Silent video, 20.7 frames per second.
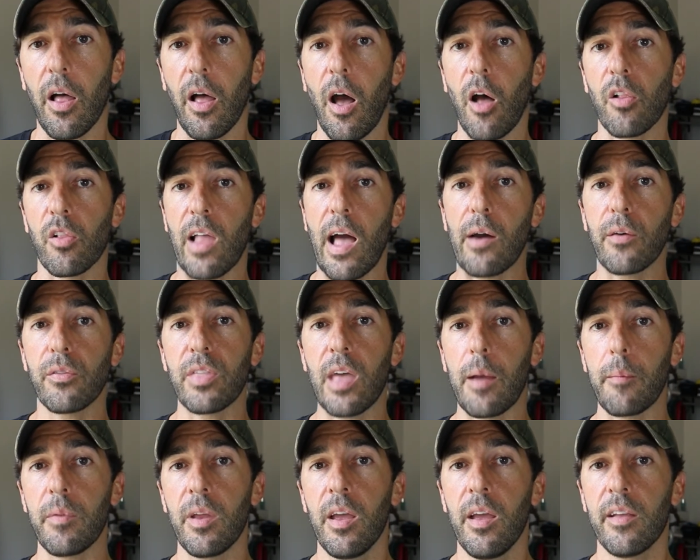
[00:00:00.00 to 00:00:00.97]
allowed
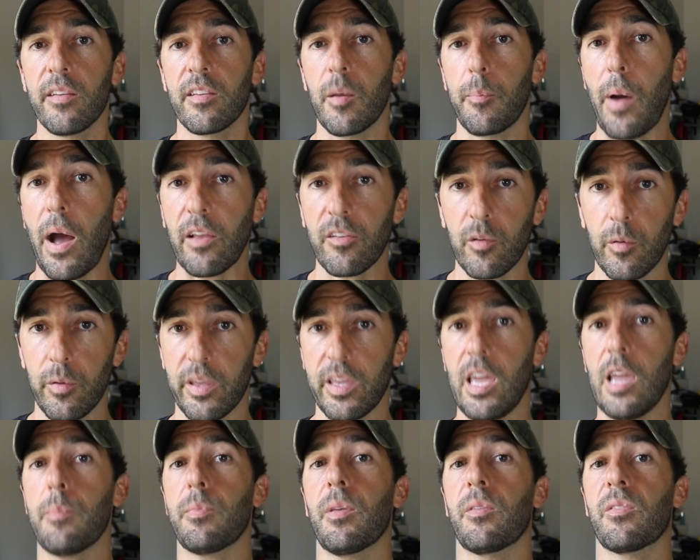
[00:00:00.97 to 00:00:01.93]
them to possibly
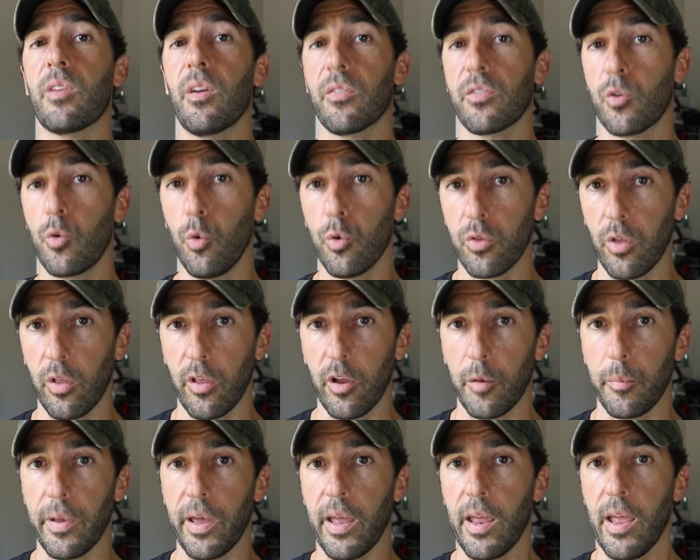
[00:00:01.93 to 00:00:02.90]
keep themselves cooled a little
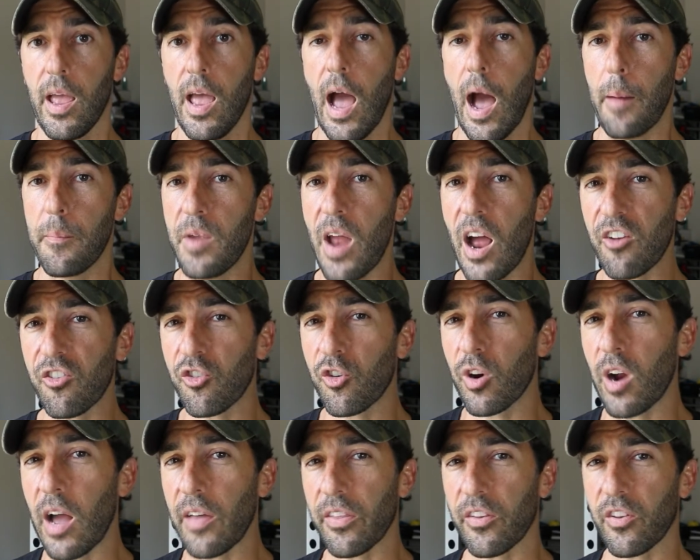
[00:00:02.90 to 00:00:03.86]
bit. I'm not
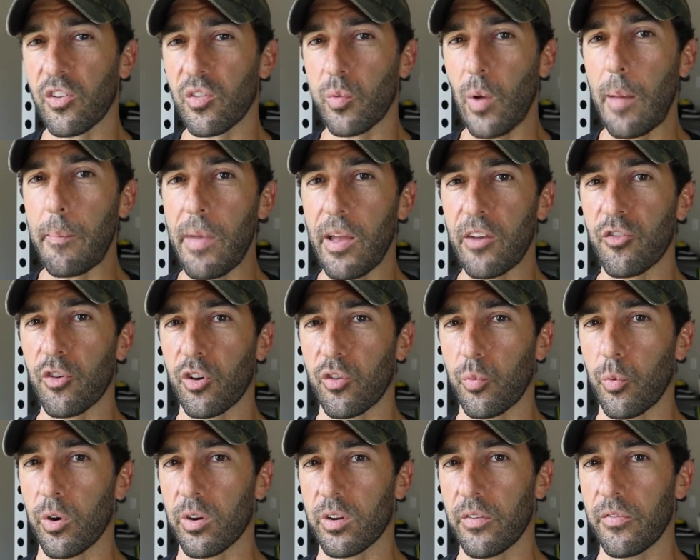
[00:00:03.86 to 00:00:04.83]
sure how the sweat metrics
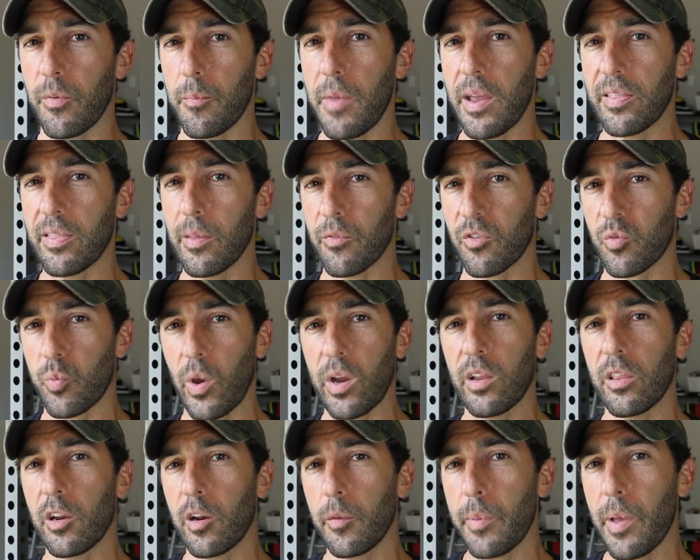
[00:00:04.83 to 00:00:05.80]
worked, if it made them sweat a
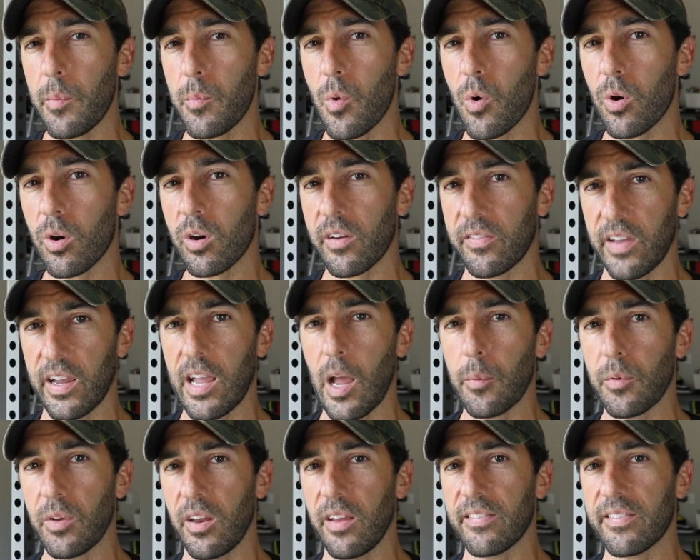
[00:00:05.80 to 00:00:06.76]
little bit more because they
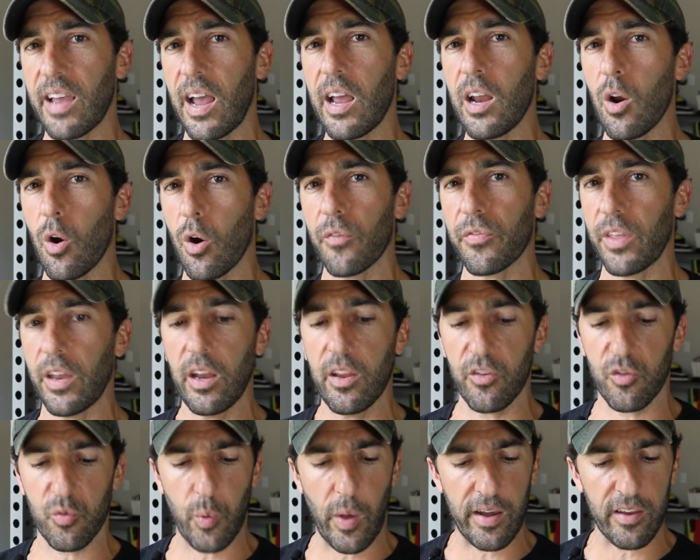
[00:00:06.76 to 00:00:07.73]
kept it inside, or if they
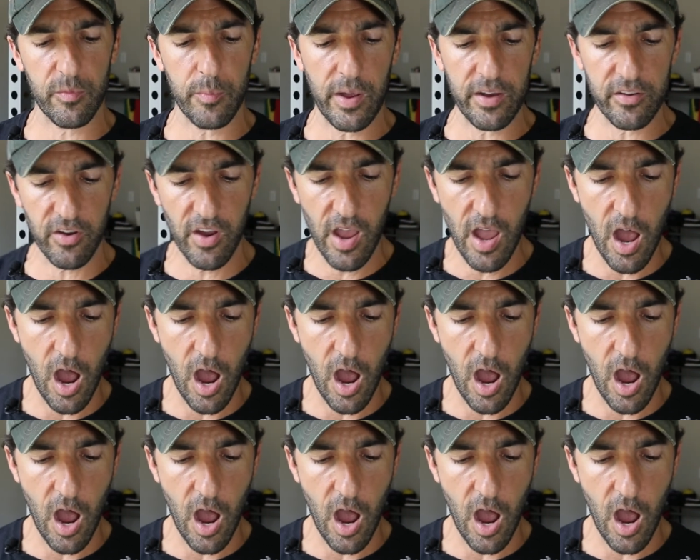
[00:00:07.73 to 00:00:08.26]
didn't sweat as much.